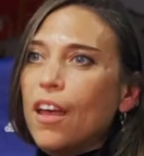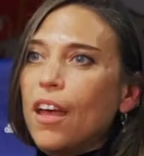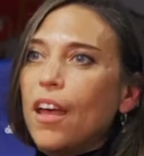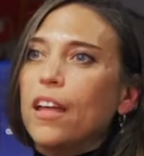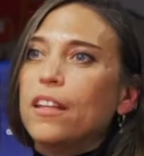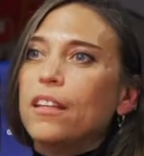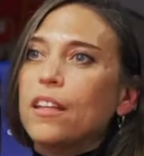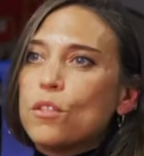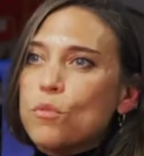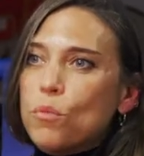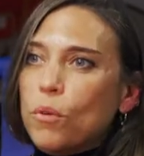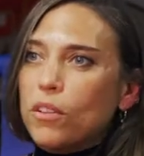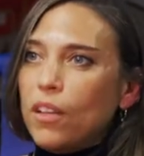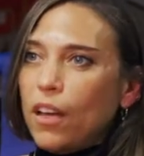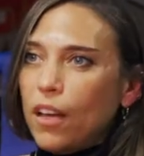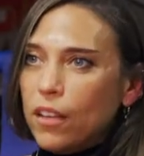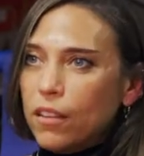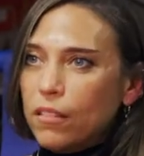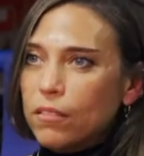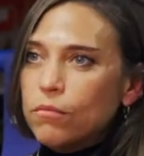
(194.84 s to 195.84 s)
and that's what
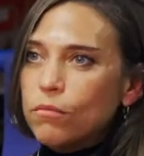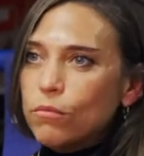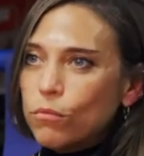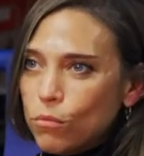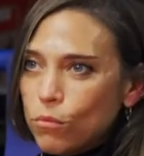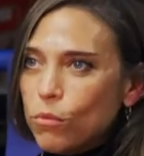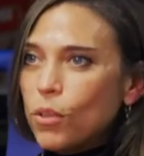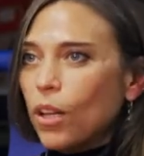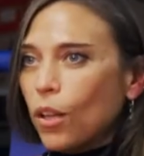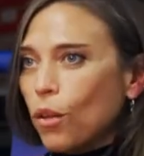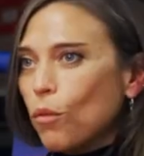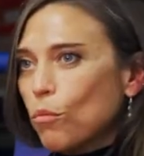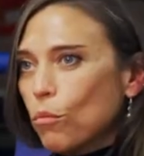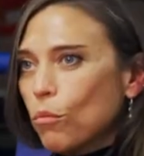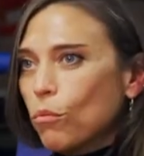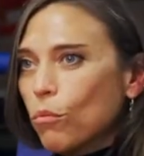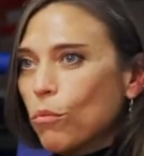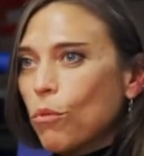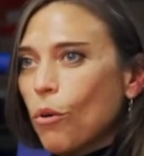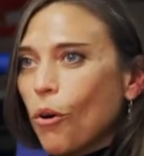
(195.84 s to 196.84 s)
I really
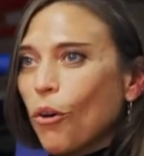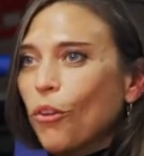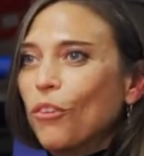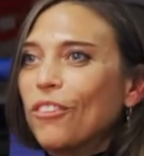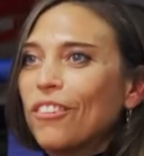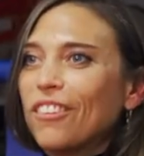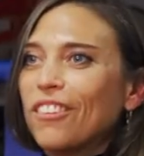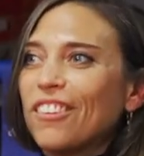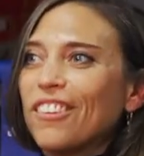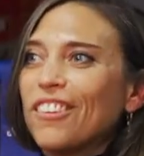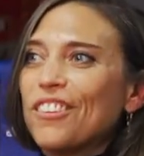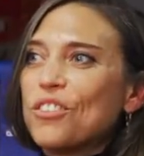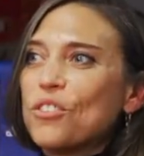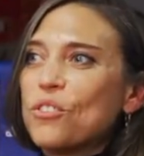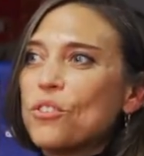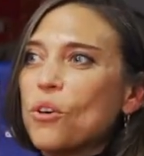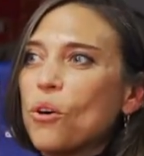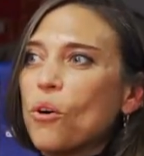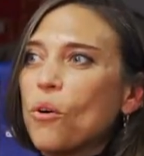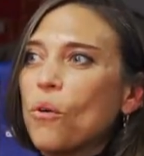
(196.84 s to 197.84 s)
want.
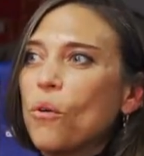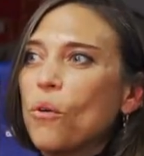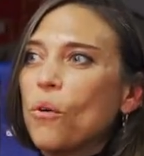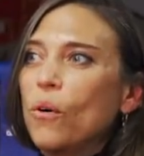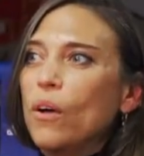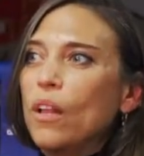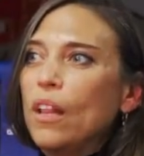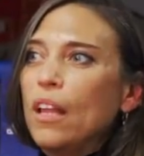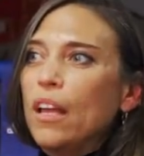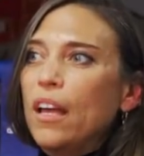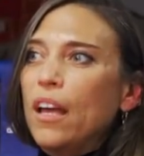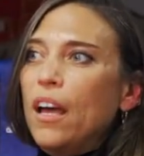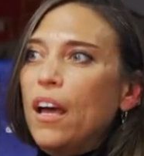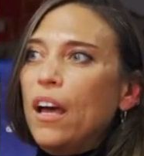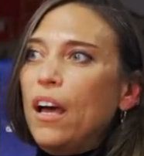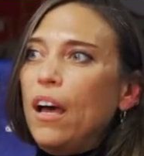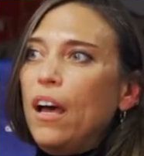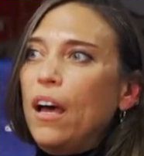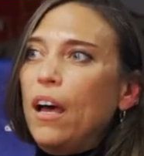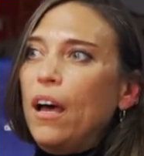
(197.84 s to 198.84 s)
So
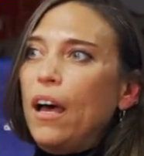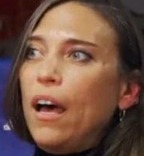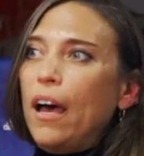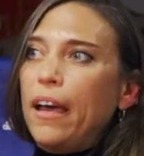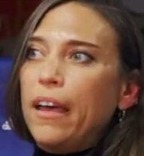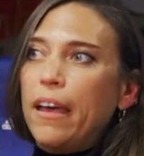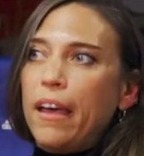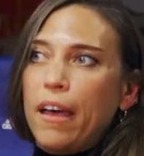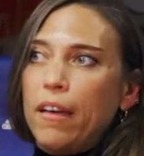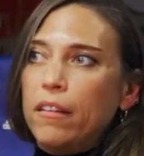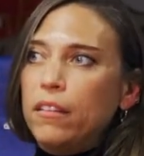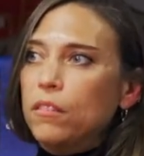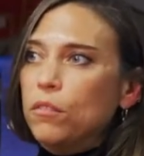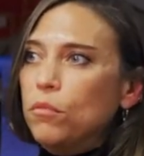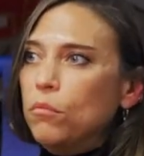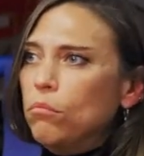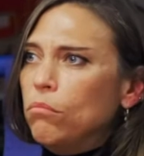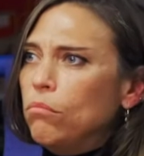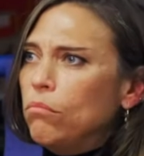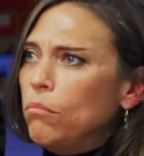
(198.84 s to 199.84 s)
I
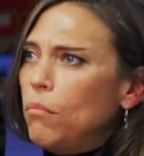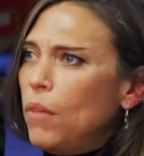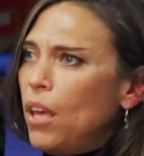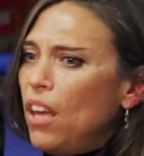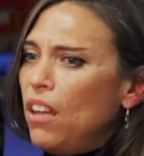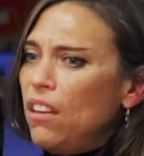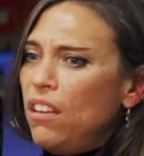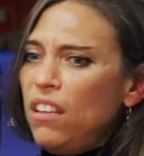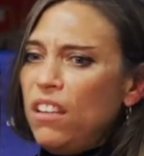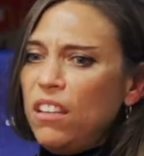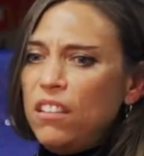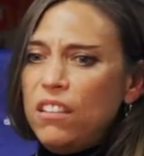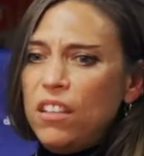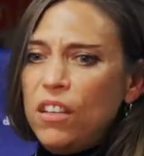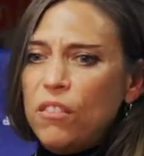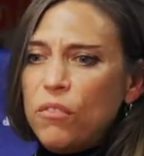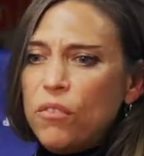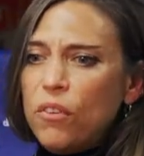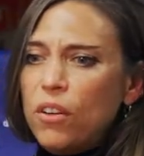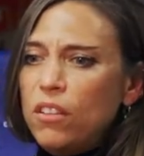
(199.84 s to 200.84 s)
had many
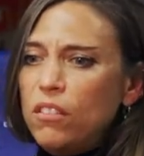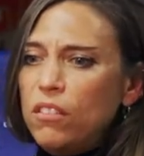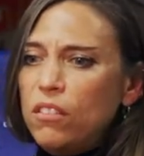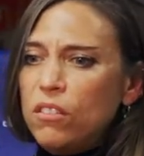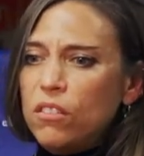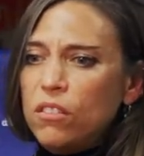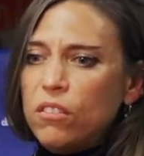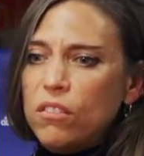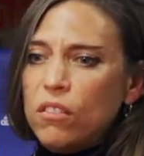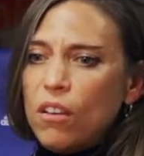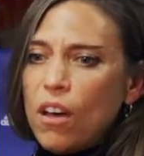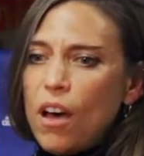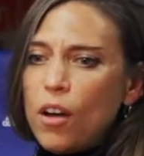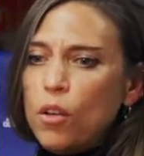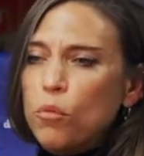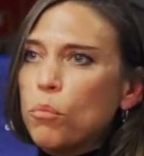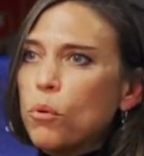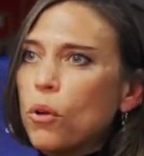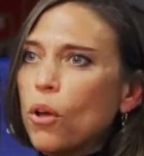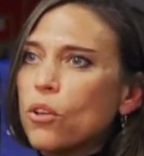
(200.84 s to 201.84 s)
different
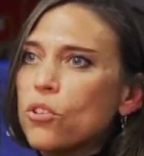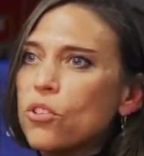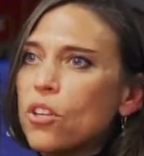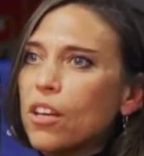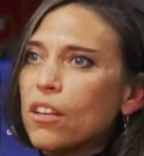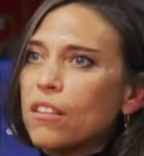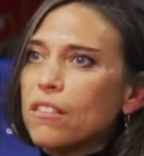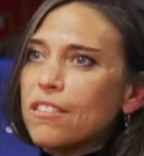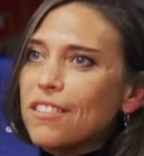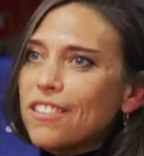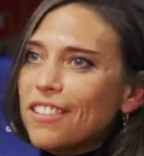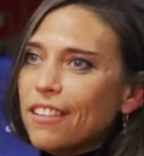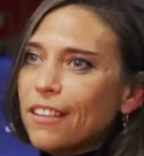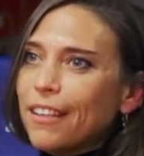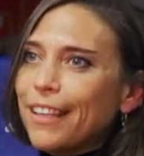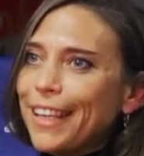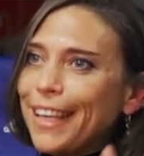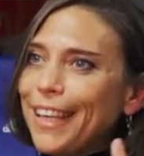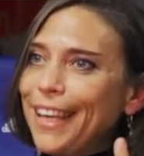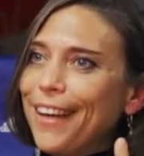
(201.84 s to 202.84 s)
art projects
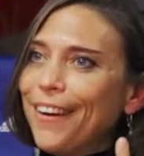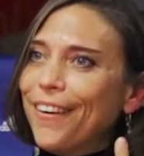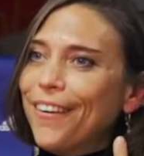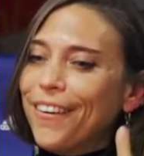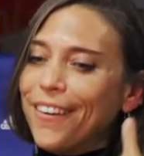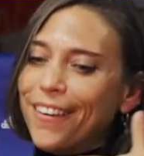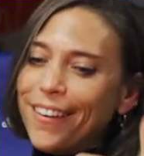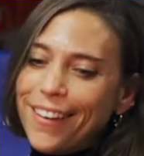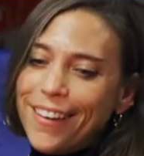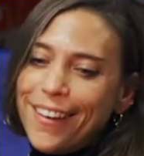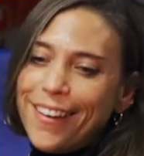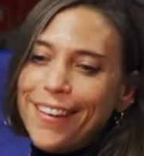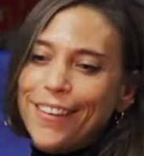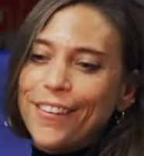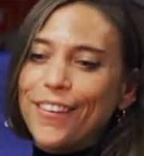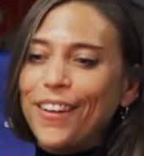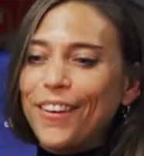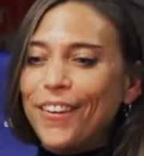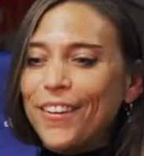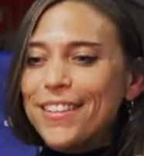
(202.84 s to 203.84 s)
here. You
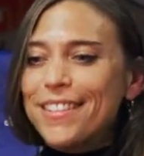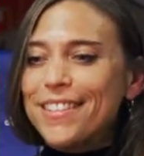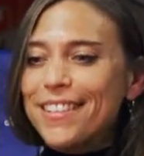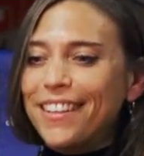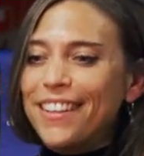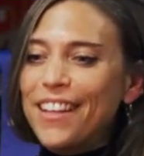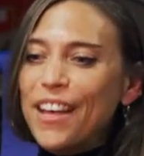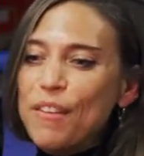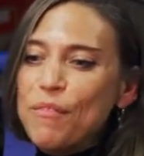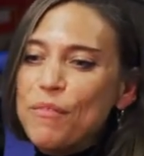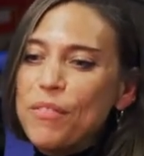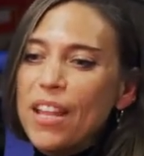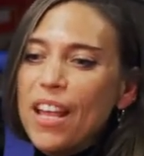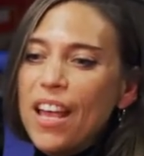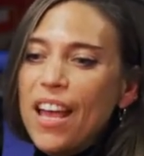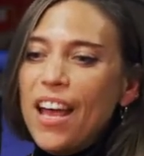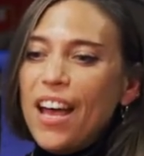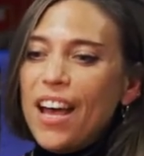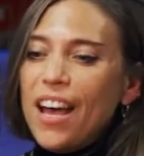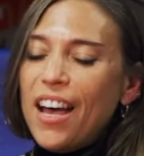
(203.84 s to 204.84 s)
cannot see them.
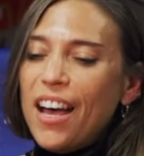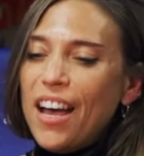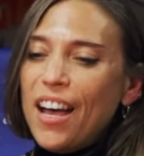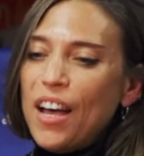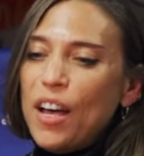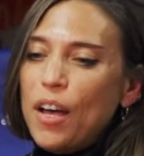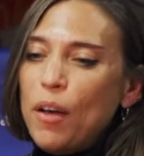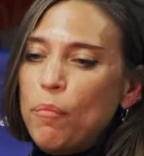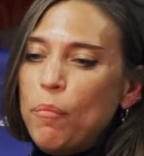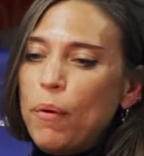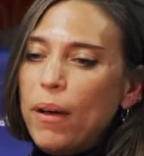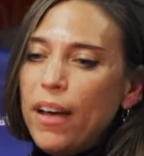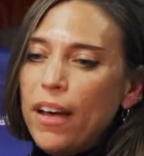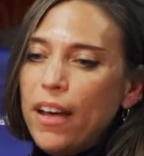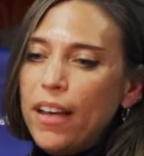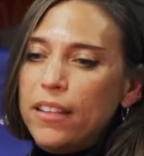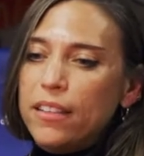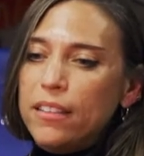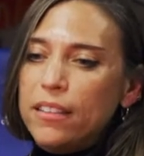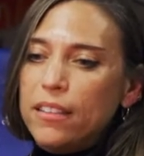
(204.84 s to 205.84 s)

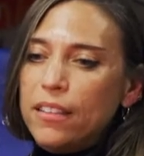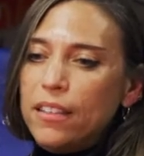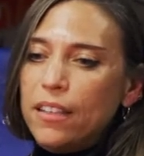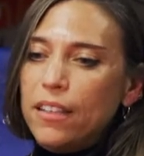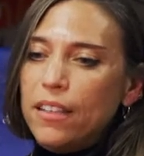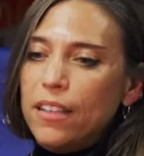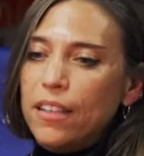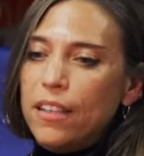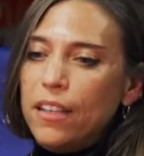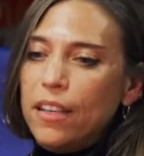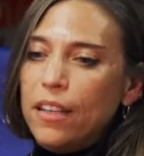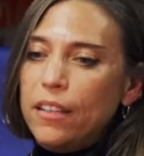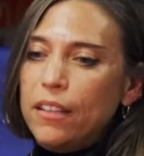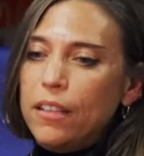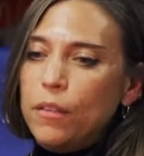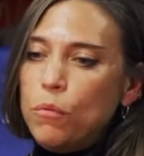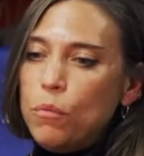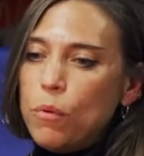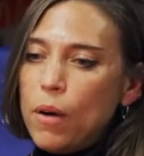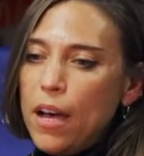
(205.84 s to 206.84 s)
The
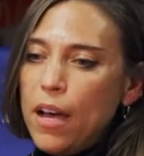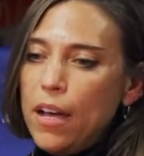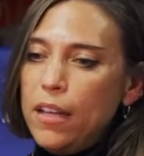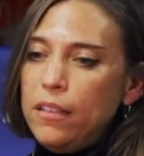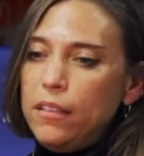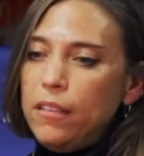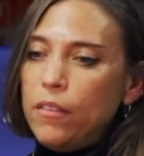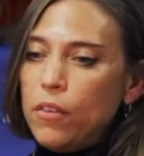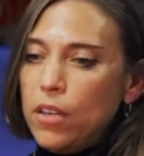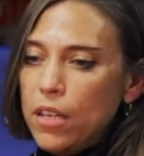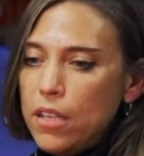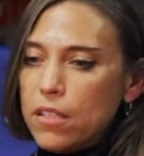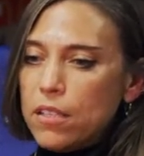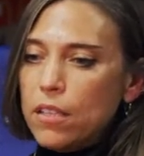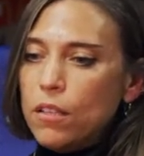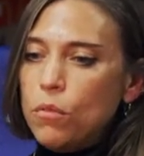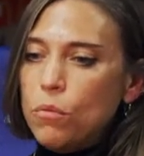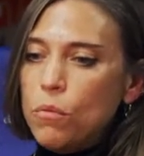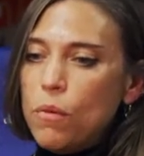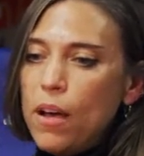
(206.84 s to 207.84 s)

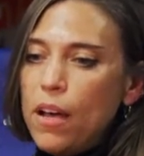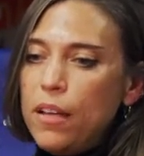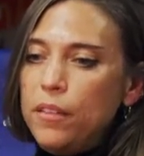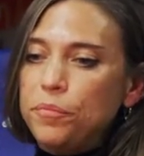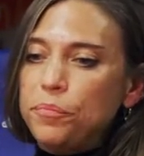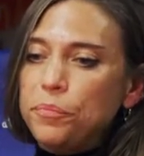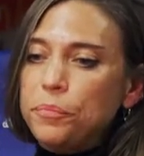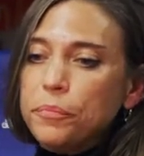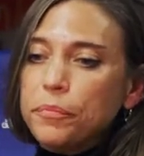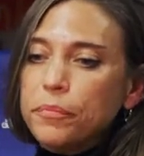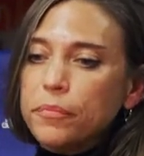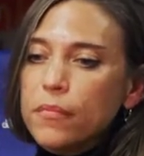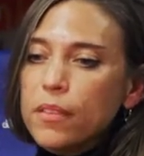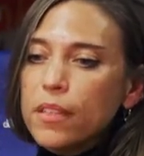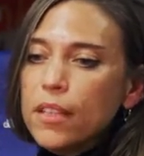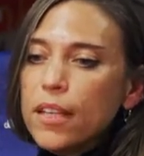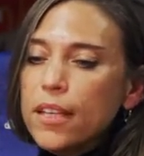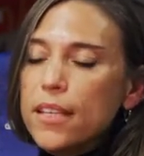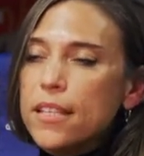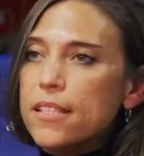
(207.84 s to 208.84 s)
recent one
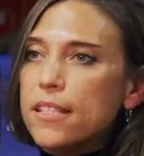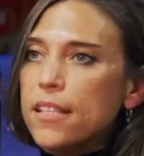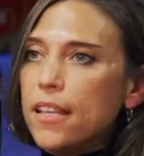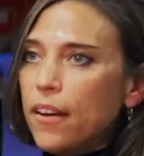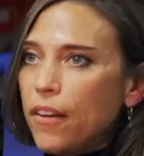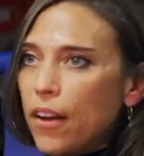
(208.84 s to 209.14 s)
is the